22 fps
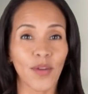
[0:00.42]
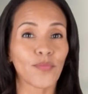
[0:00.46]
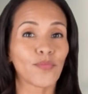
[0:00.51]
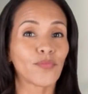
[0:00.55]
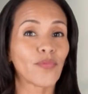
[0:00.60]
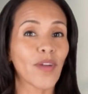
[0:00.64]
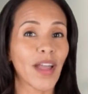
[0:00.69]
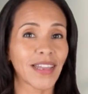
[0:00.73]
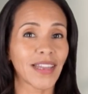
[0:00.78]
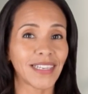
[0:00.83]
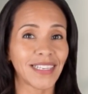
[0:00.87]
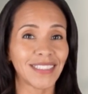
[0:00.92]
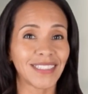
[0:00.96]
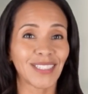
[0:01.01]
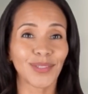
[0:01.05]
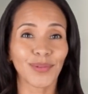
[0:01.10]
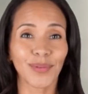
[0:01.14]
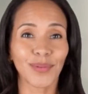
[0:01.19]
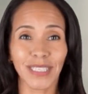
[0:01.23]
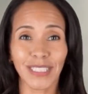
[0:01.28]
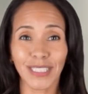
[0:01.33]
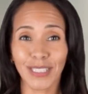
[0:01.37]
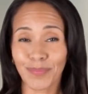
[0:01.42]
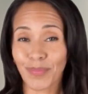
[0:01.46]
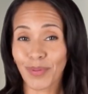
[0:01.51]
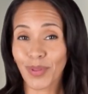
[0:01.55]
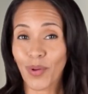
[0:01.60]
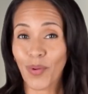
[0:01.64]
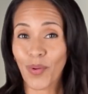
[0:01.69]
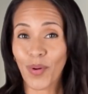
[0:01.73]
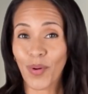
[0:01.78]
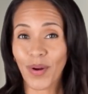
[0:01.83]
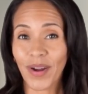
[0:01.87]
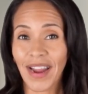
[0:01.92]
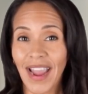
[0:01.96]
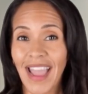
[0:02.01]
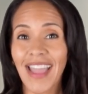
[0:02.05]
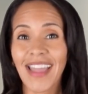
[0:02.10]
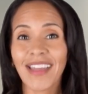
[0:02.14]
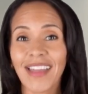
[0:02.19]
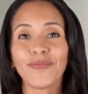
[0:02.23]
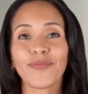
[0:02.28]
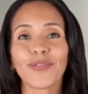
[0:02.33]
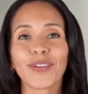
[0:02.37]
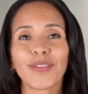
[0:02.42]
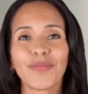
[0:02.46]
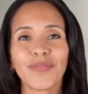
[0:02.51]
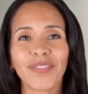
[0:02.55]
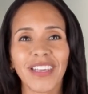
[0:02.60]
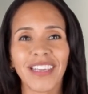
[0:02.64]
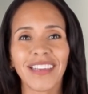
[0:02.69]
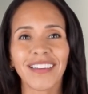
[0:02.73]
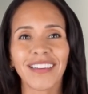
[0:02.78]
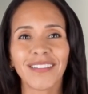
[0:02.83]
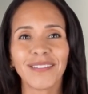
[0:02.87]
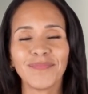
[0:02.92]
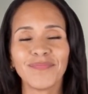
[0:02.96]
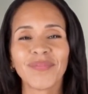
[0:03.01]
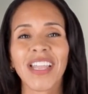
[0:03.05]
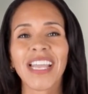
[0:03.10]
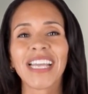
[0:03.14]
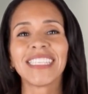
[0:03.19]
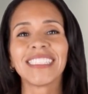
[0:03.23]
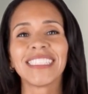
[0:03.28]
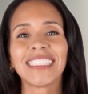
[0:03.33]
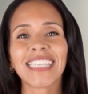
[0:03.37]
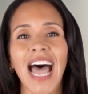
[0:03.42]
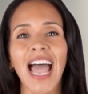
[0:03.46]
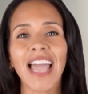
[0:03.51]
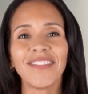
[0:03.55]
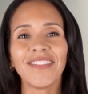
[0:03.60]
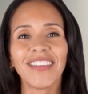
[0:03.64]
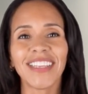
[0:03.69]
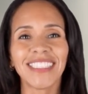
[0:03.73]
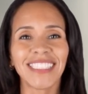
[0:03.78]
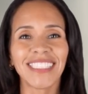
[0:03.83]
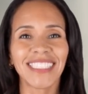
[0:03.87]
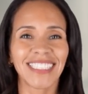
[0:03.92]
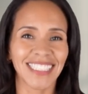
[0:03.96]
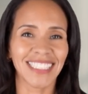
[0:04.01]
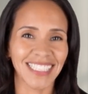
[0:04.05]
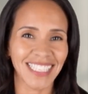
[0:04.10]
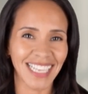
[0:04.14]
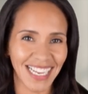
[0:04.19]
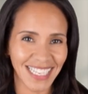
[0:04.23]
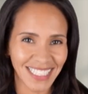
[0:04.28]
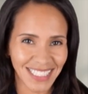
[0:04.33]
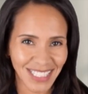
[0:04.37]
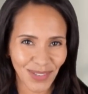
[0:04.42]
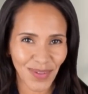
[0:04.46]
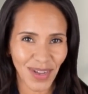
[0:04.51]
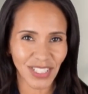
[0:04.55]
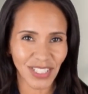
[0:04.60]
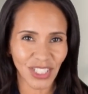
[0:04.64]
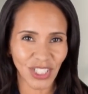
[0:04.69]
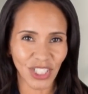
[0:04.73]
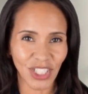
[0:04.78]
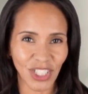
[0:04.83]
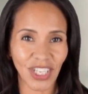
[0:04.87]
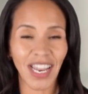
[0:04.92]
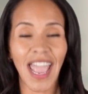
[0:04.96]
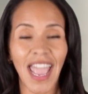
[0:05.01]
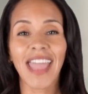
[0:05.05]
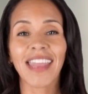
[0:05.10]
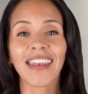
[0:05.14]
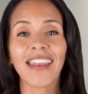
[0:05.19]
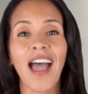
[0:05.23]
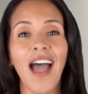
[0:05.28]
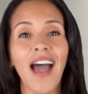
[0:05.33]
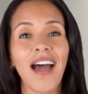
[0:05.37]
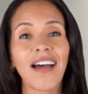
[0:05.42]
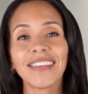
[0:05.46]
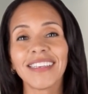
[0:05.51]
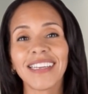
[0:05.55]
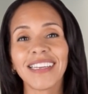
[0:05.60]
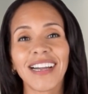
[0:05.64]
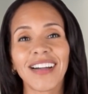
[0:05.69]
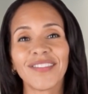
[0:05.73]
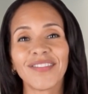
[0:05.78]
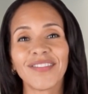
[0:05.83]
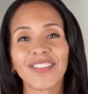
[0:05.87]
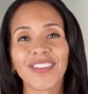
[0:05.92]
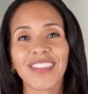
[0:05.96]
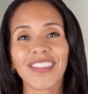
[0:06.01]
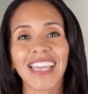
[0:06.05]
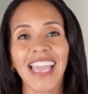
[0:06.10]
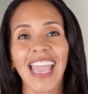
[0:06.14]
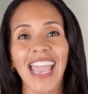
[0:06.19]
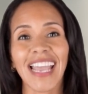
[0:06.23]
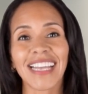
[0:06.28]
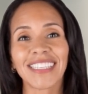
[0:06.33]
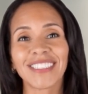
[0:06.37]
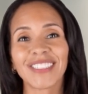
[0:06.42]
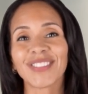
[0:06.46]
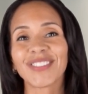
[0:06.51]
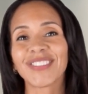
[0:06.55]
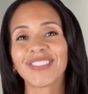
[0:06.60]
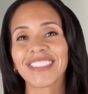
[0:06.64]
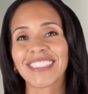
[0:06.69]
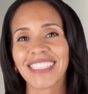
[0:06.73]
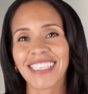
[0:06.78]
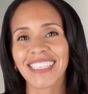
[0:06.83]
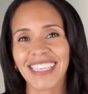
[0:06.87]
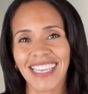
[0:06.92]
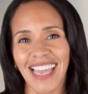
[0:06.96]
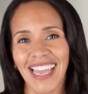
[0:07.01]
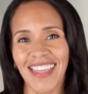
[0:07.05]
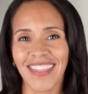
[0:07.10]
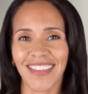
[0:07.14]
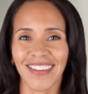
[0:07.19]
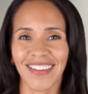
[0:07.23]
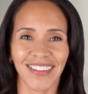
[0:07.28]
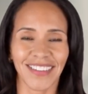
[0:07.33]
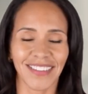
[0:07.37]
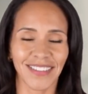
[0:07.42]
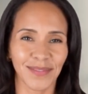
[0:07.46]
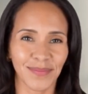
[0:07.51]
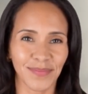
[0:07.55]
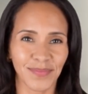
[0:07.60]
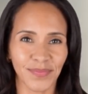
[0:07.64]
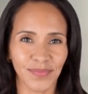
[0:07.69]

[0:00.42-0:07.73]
Ready to explore and reveal? Dive into today's question and uncover the answers together.